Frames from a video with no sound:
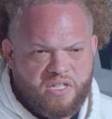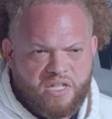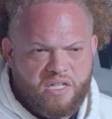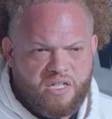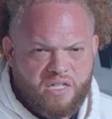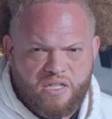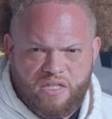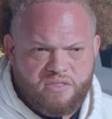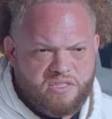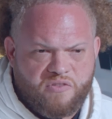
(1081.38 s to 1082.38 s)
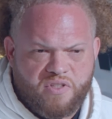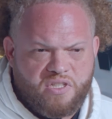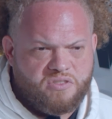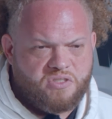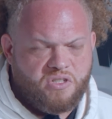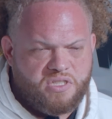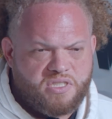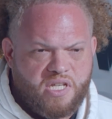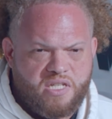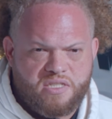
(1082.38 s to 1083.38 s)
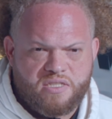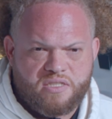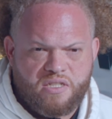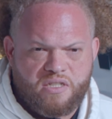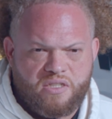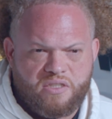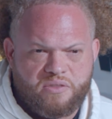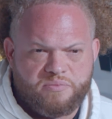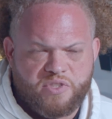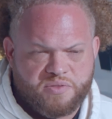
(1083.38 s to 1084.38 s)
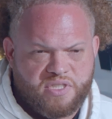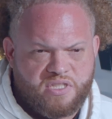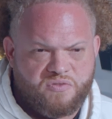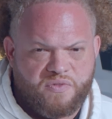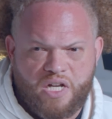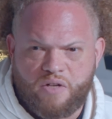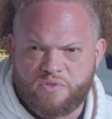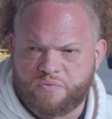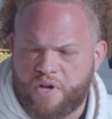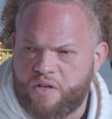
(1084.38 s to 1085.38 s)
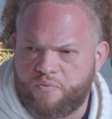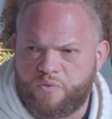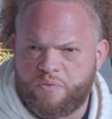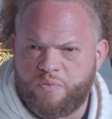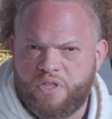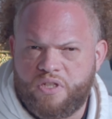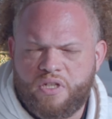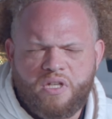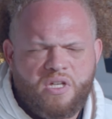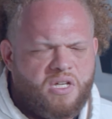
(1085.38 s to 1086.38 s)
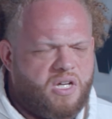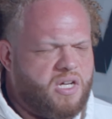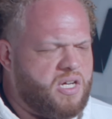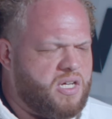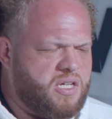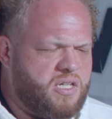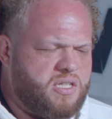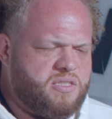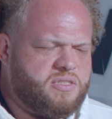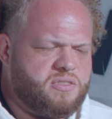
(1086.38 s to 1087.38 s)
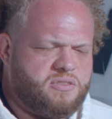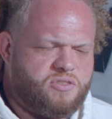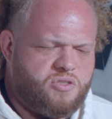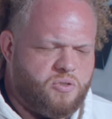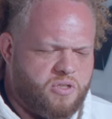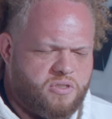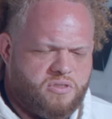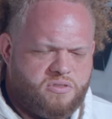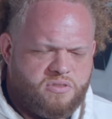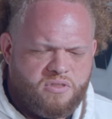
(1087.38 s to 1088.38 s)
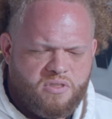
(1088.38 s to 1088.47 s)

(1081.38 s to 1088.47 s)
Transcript: I'm saying? Uh, in, definitely in those early stages. Um, you know what I'm saying? Javon was riding with me. Mm-hmm. Uh, Jordan.